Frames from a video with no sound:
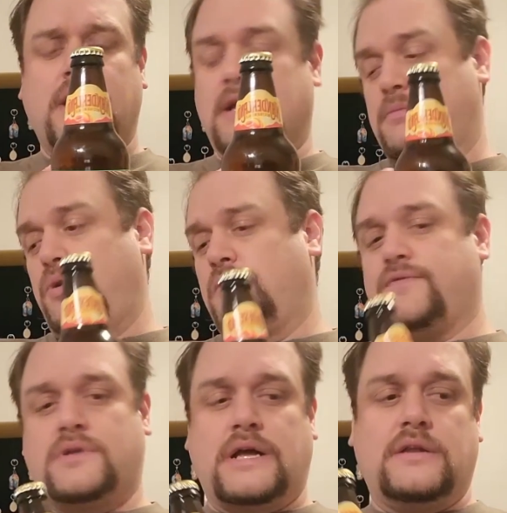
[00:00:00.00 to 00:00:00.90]
Got a
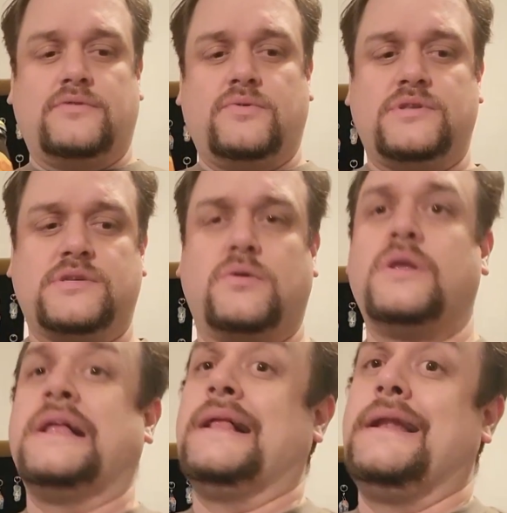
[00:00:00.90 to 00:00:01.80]
beautiful color to it. So
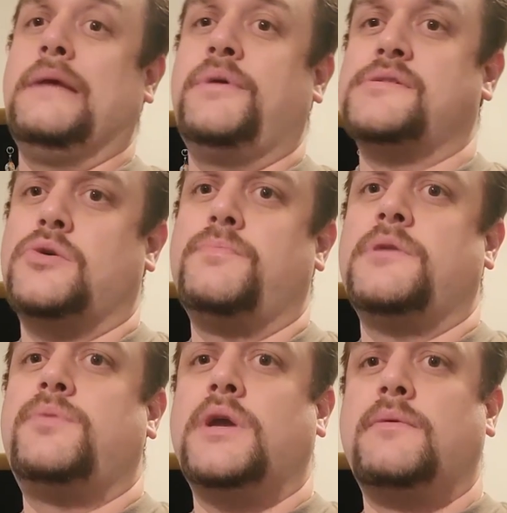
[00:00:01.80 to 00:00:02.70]
let me just open
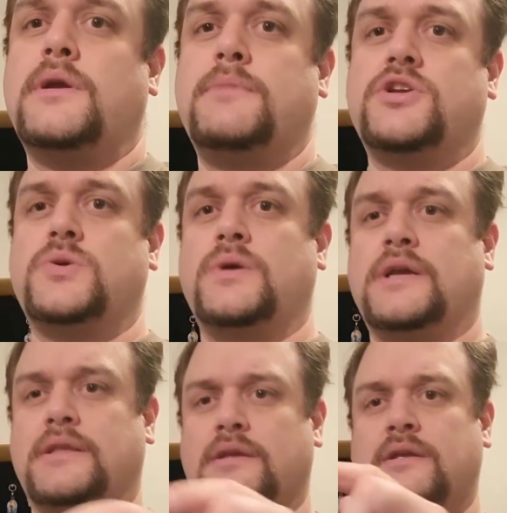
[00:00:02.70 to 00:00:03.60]
it pretty quick. Make sure we
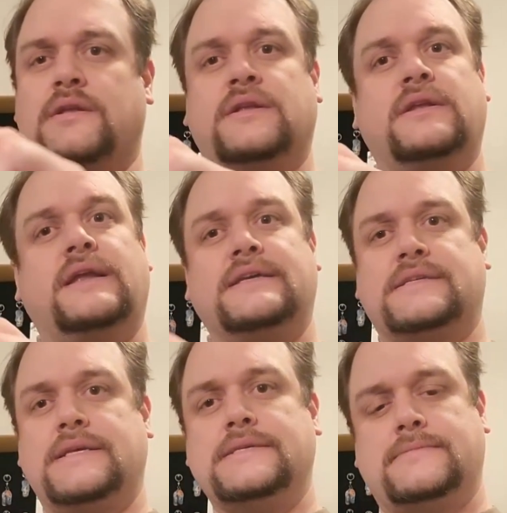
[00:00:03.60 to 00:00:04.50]
got a nice
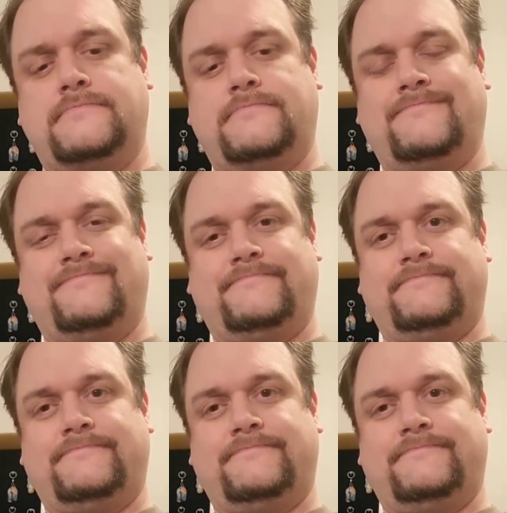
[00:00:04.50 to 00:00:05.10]
hiss.